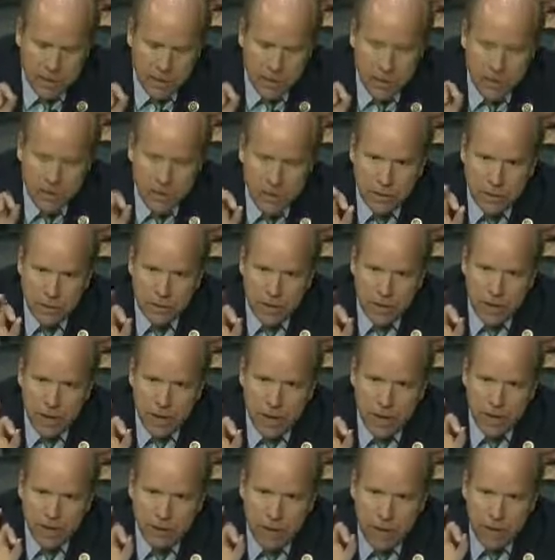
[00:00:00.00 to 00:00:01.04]
question is
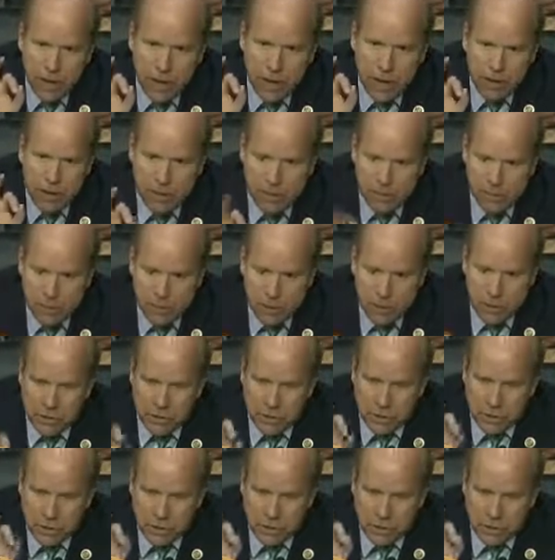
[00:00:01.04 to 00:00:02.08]
around, and you
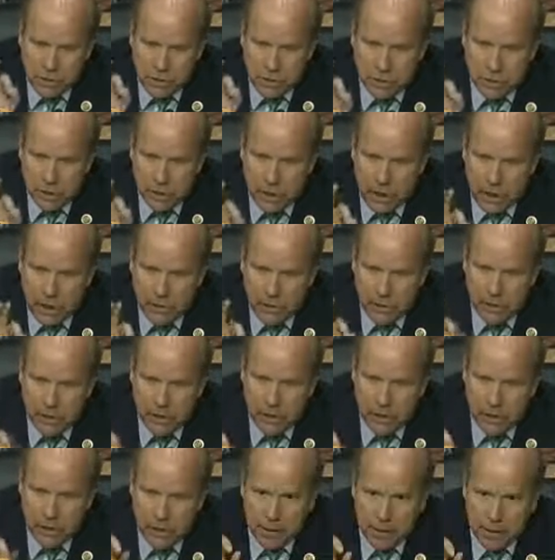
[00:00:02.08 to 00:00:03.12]
mentioned in your testimony, how you
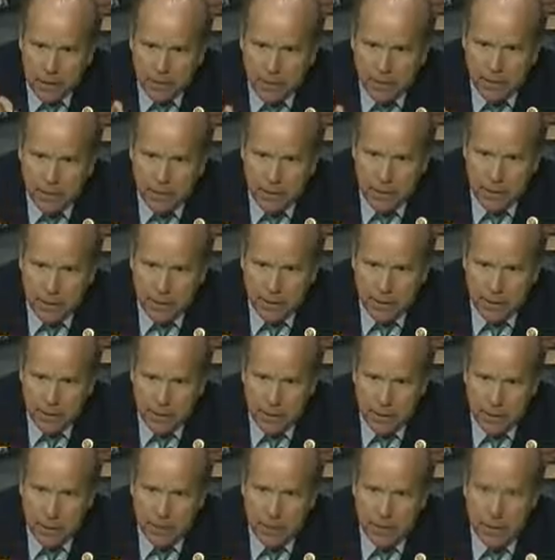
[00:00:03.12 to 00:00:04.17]
think about certain financial
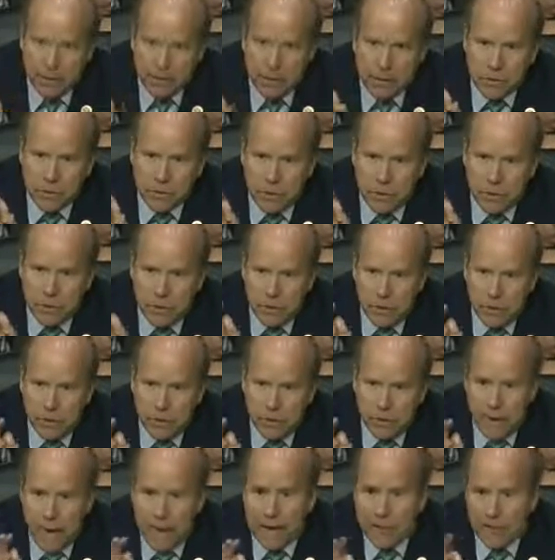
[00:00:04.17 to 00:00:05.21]
indicators,
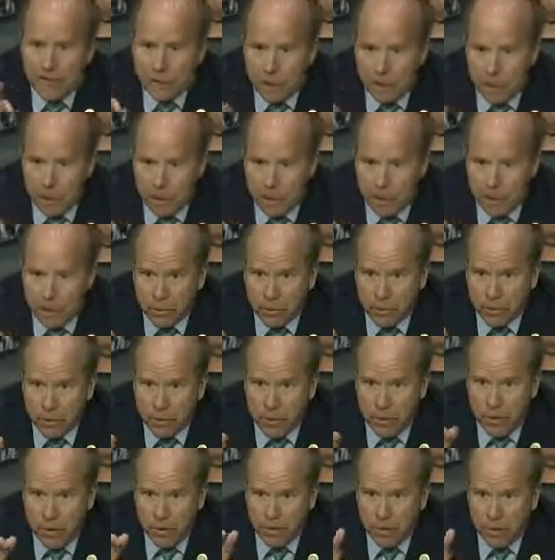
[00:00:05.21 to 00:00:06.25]
asset bubbles
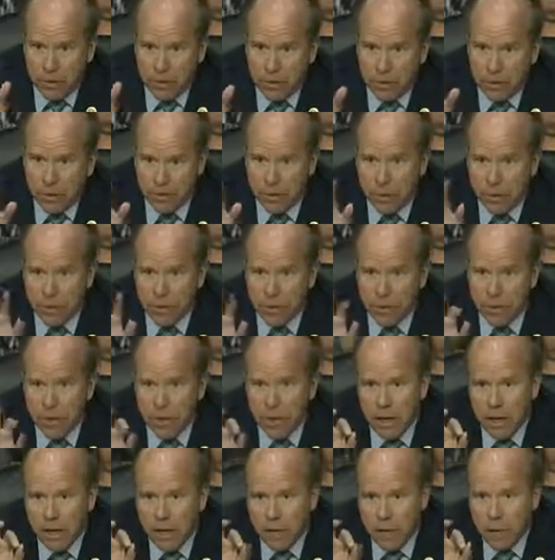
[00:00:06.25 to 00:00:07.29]
in particular, because
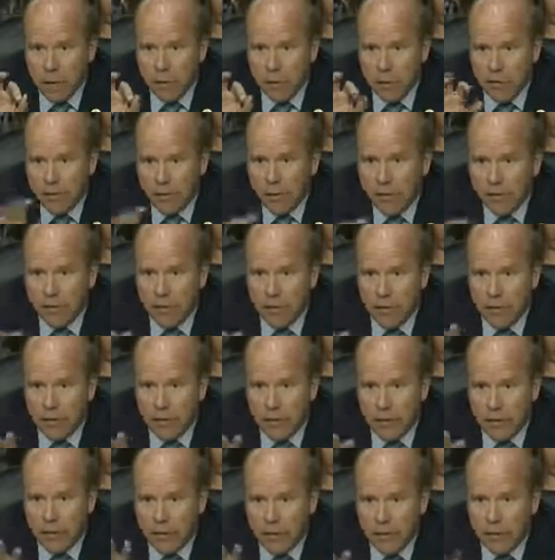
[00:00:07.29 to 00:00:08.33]
we've definitely
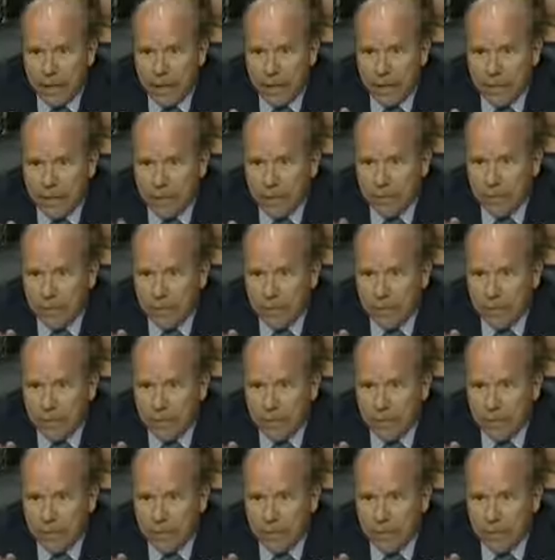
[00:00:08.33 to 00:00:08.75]
seen in the last